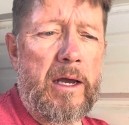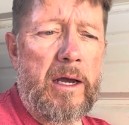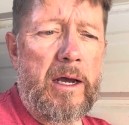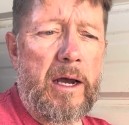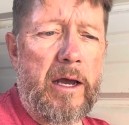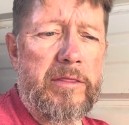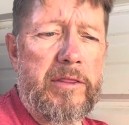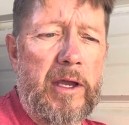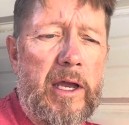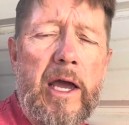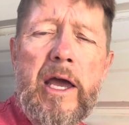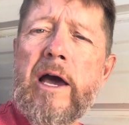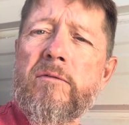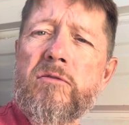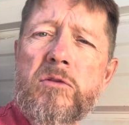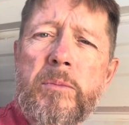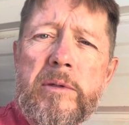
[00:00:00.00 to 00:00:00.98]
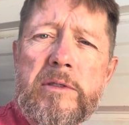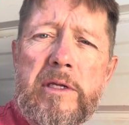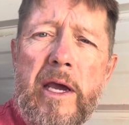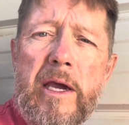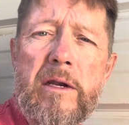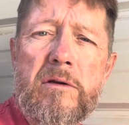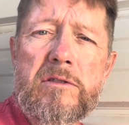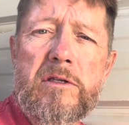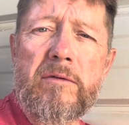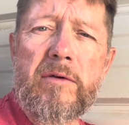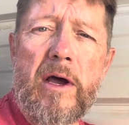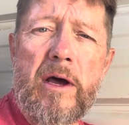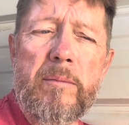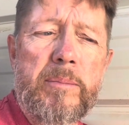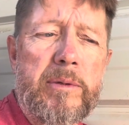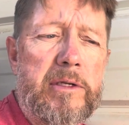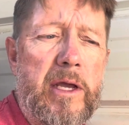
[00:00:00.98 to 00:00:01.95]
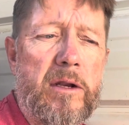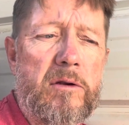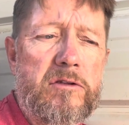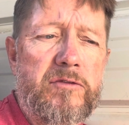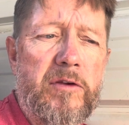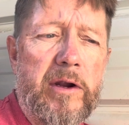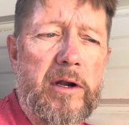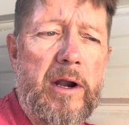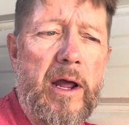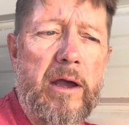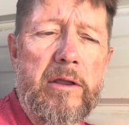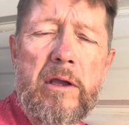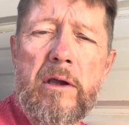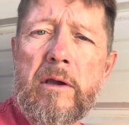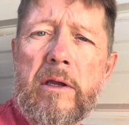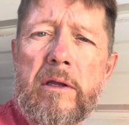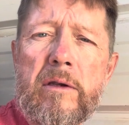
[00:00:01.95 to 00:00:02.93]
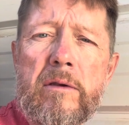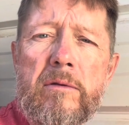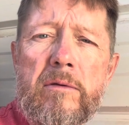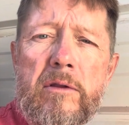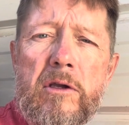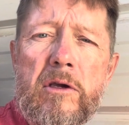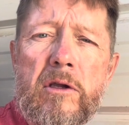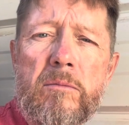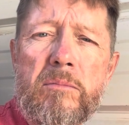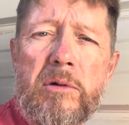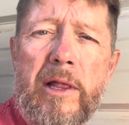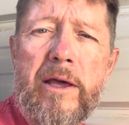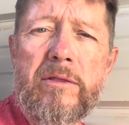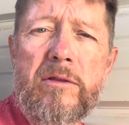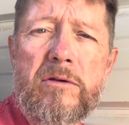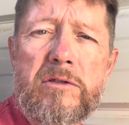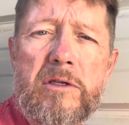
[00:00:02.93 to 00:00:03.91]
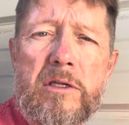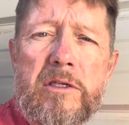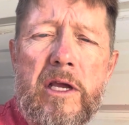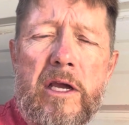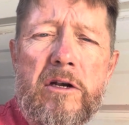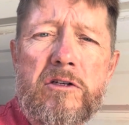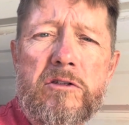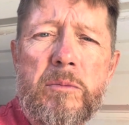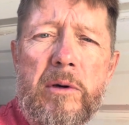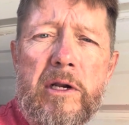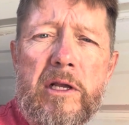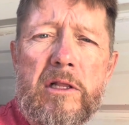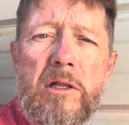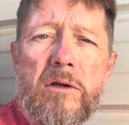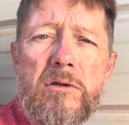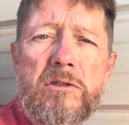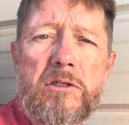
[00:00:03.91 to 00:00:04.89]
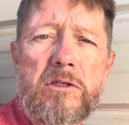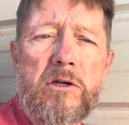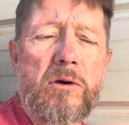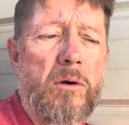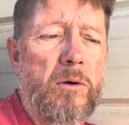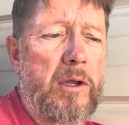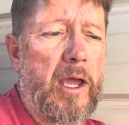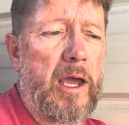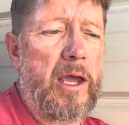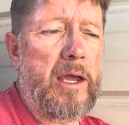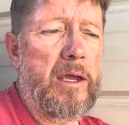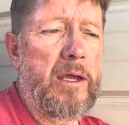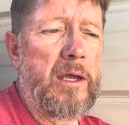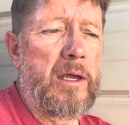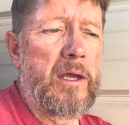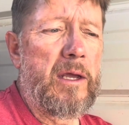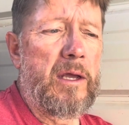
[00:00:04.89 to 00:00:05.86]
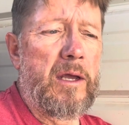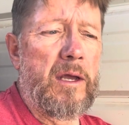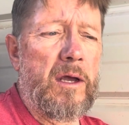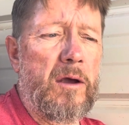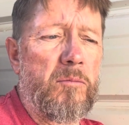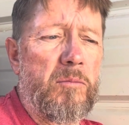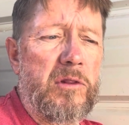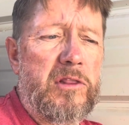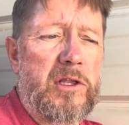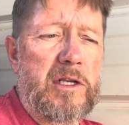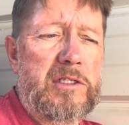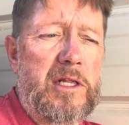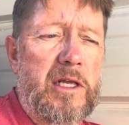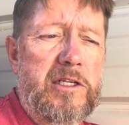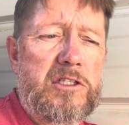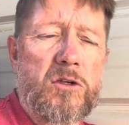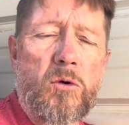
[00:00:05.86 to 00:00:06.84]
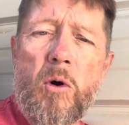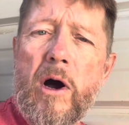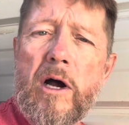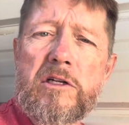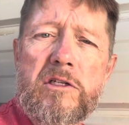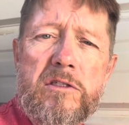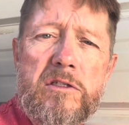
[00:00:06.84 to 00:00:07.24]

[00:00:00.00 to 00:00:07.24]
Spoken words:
I think I have with potatoes. I've got potatoes figured out. You can plant those containers pretty close and you're okay. But things like squash and